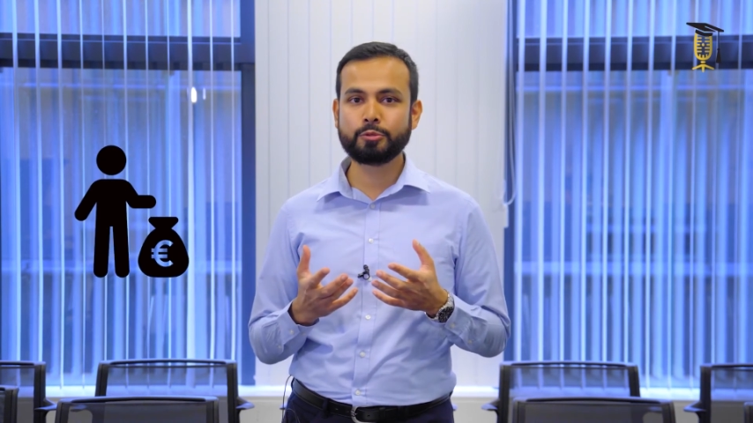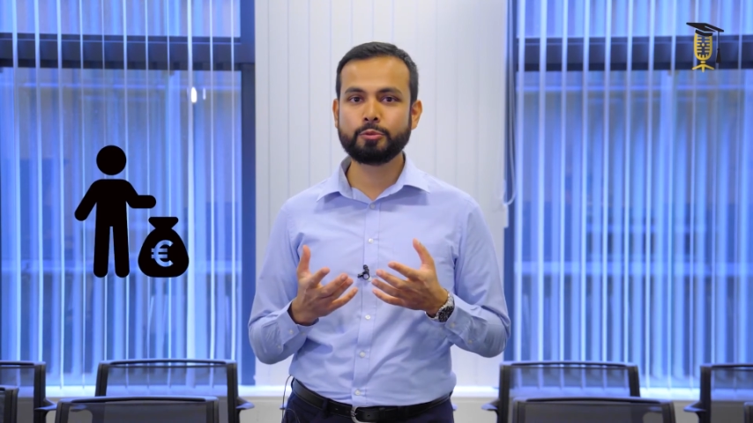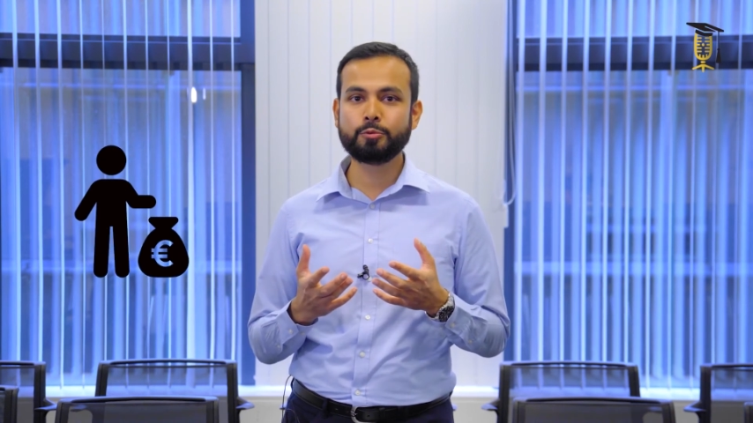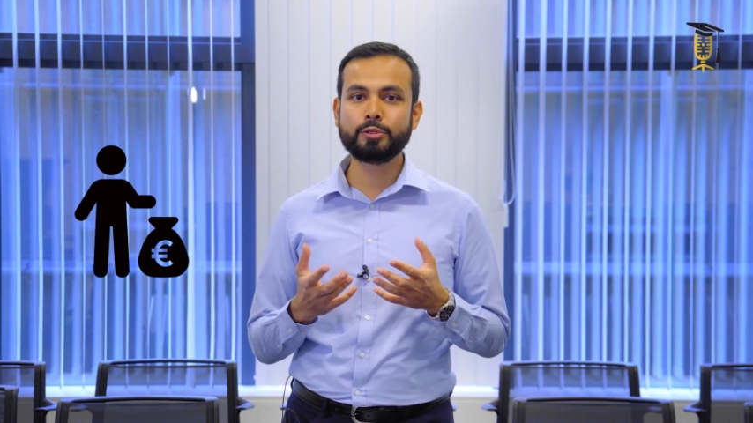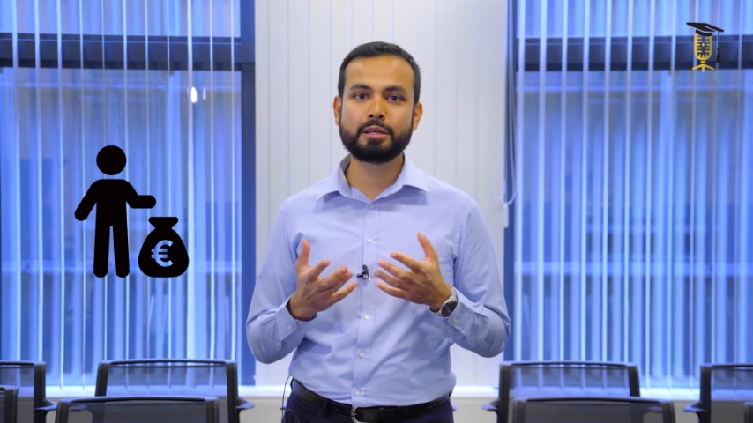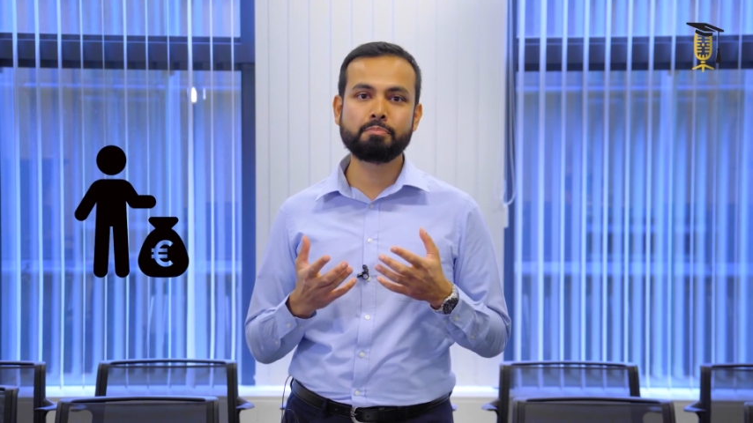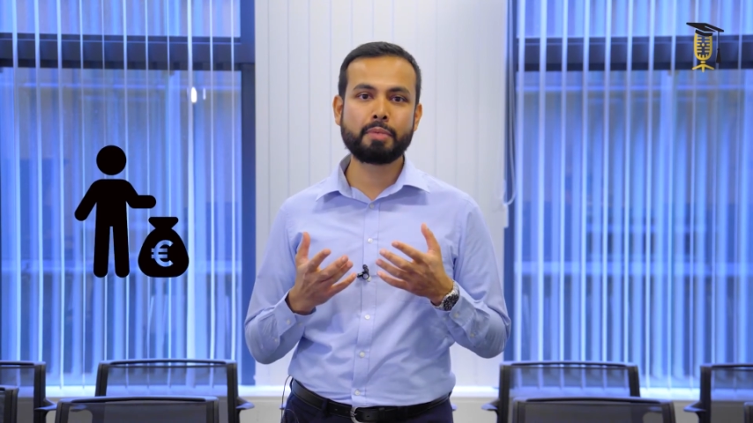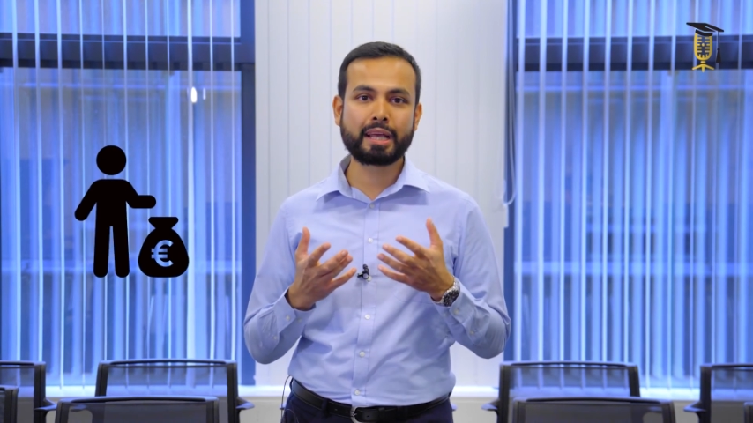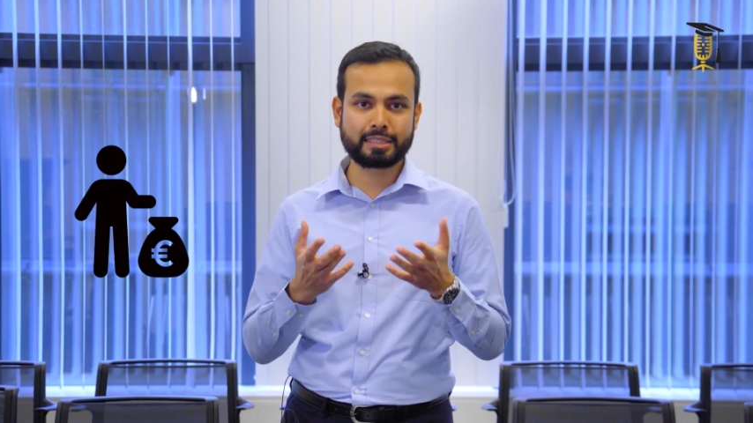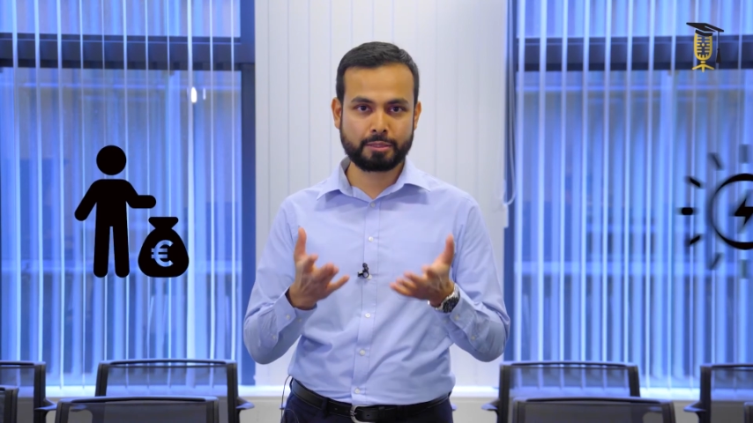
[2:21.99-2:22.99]
with a
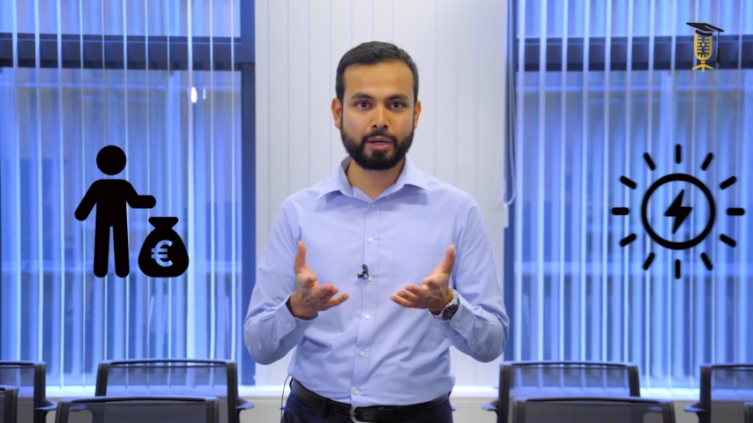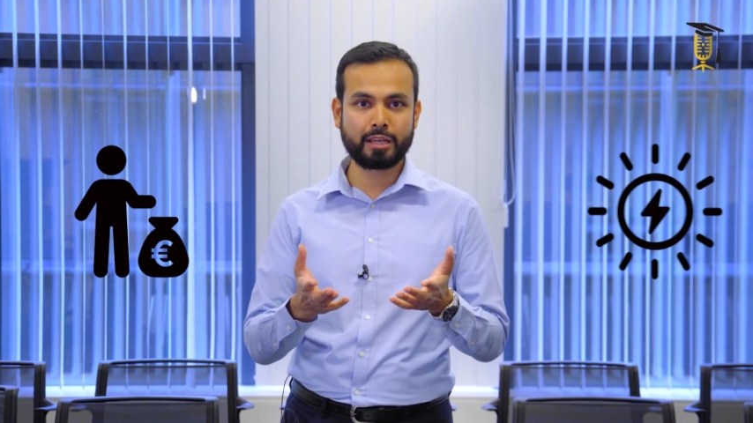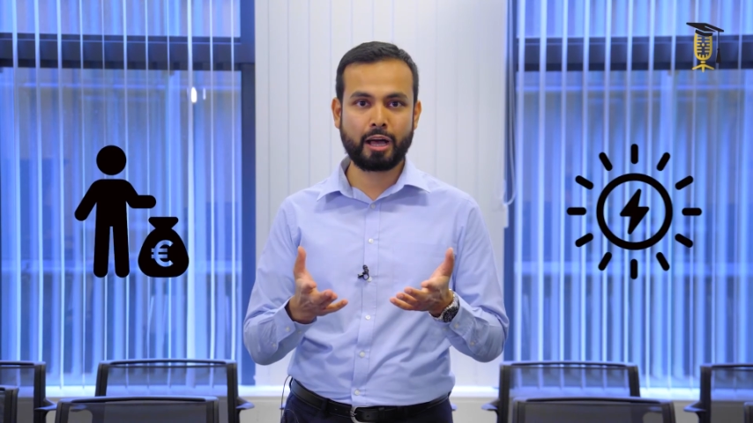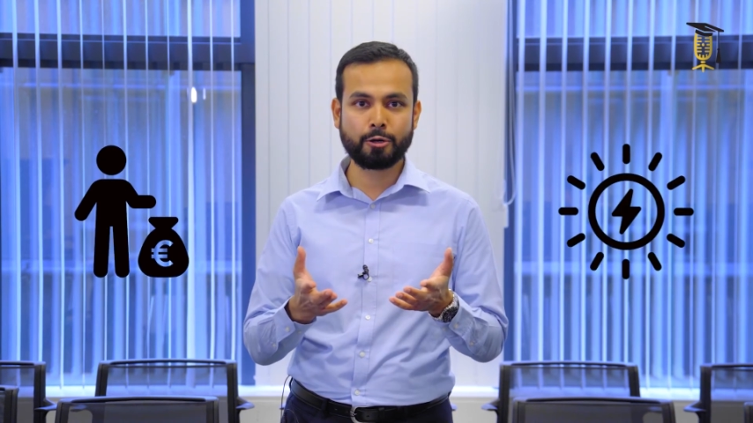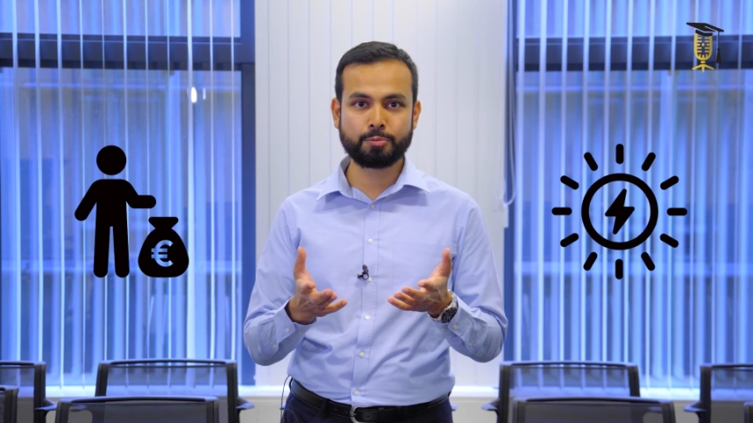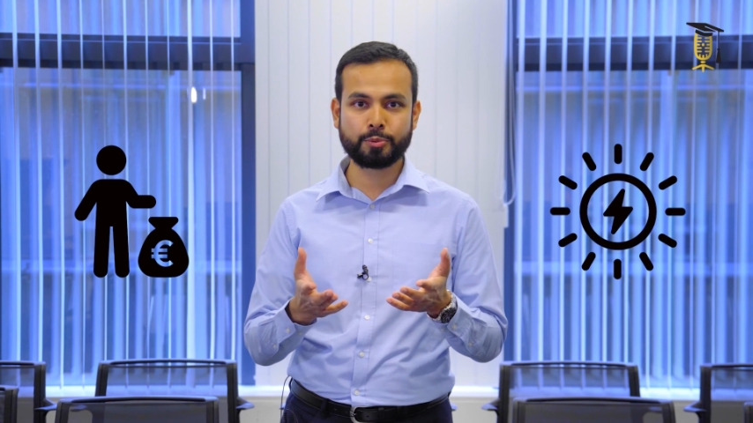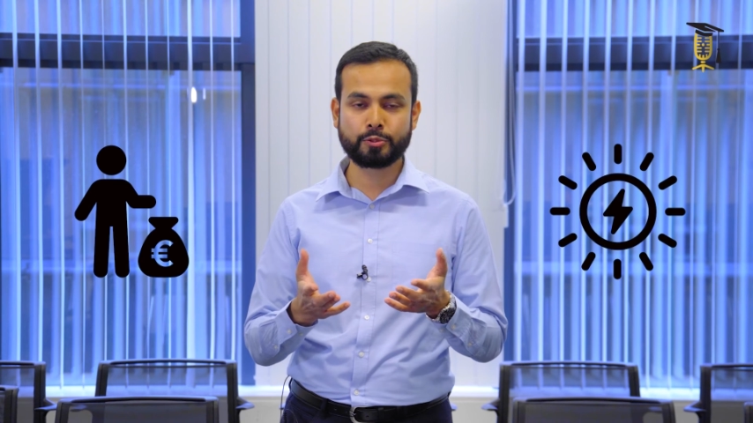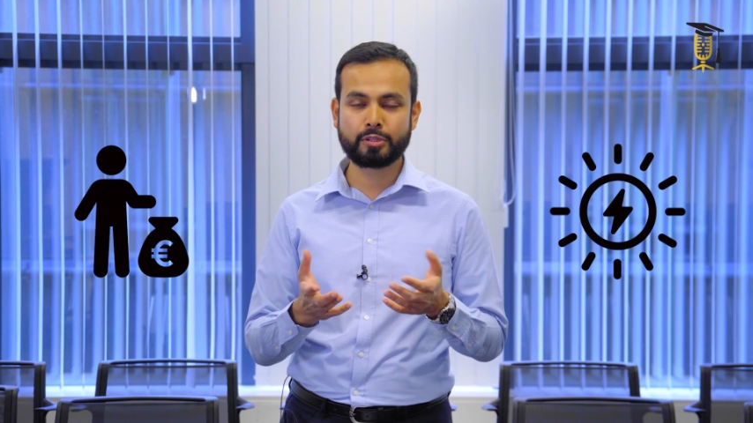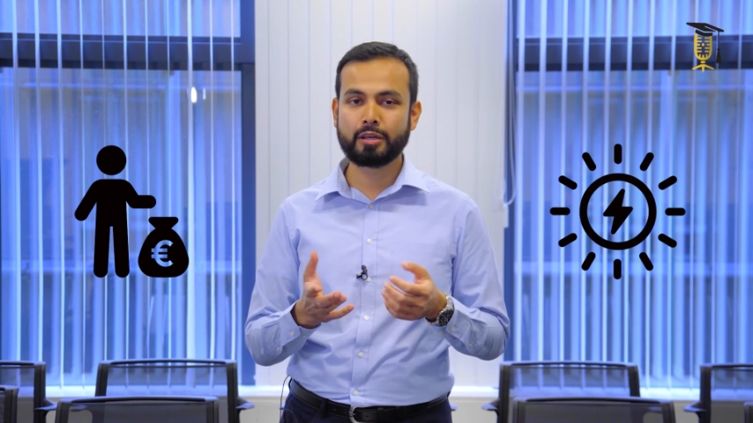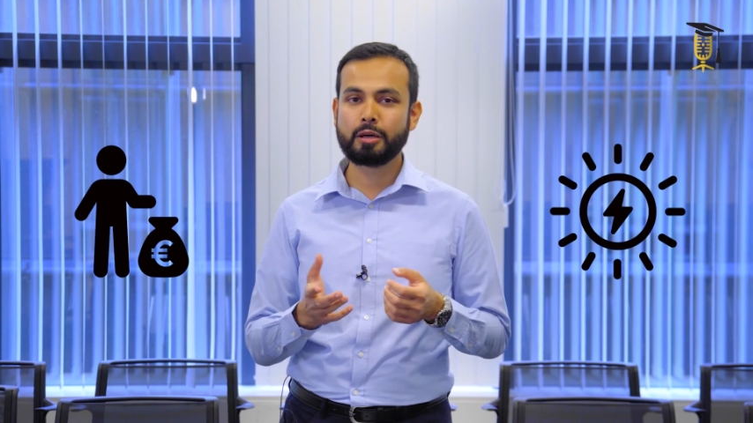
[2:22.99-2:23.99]
maximal output